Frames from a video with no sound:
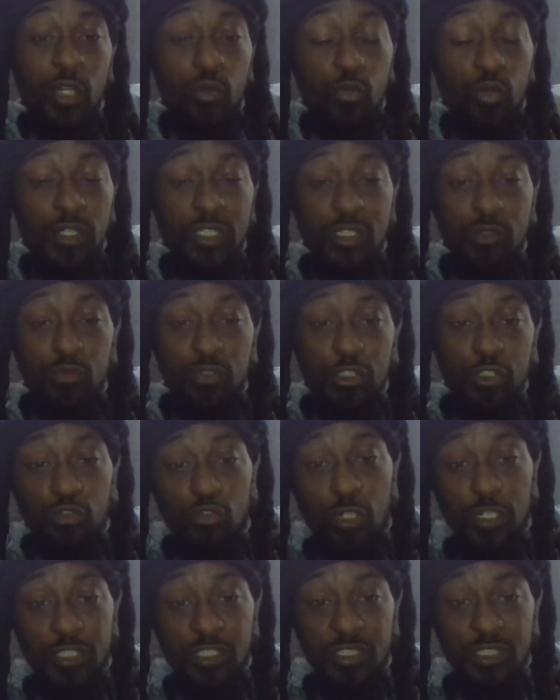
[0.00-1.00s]
When it was
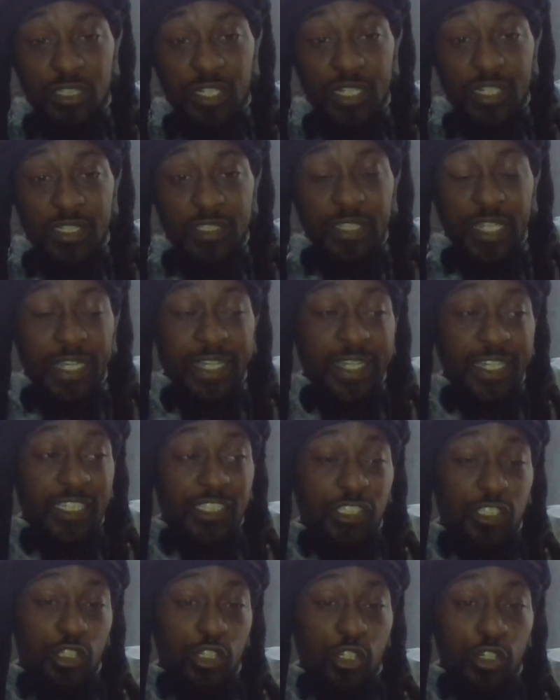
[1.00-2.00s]
structured, like they had
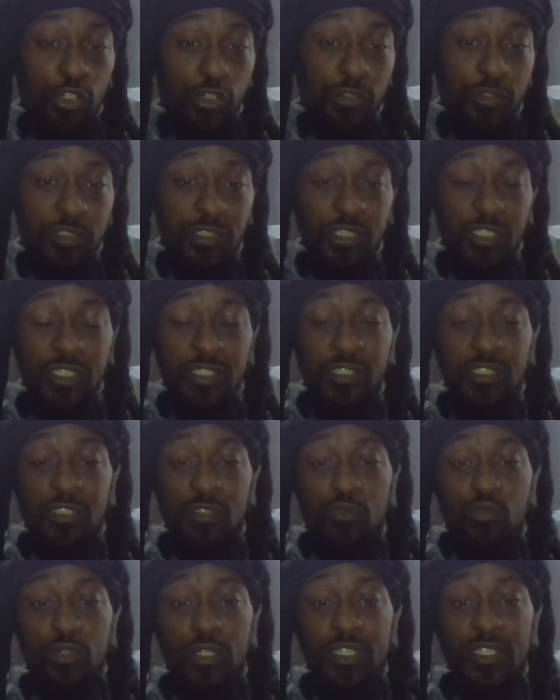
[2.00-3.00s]
security to
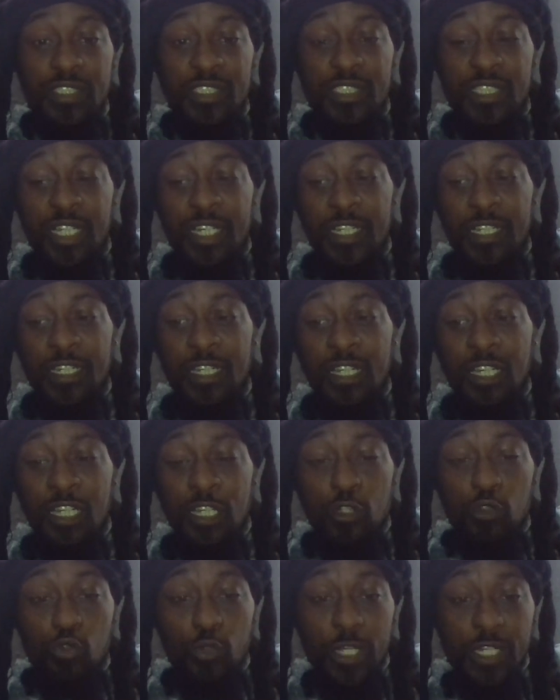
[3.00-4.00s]
where it's like
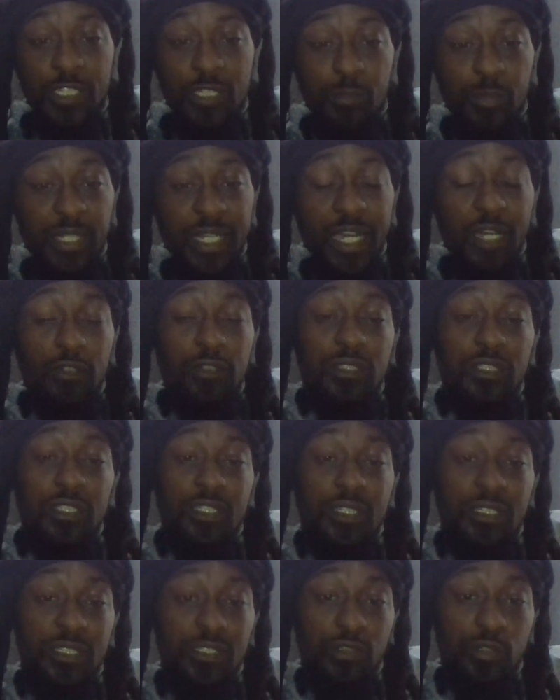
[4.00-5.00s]
you had to be out there.
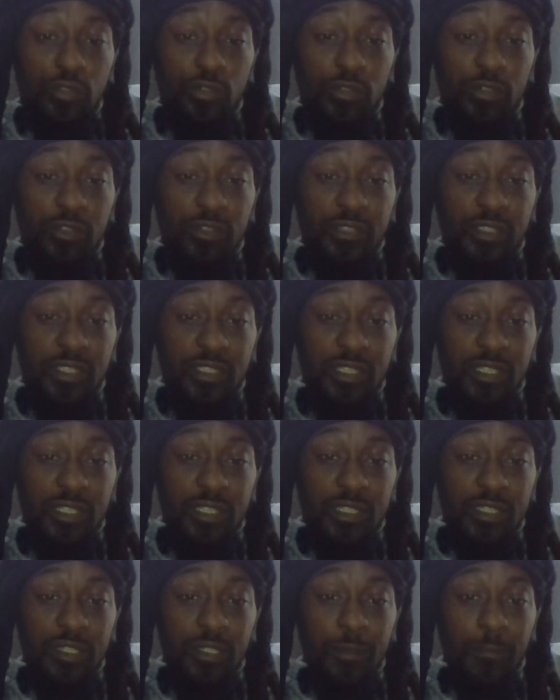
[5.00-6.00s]
You know what I'm
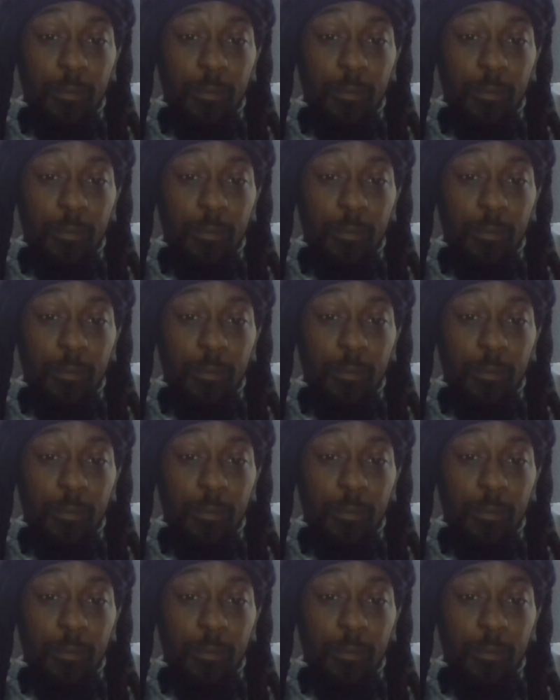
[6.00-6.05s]
saying?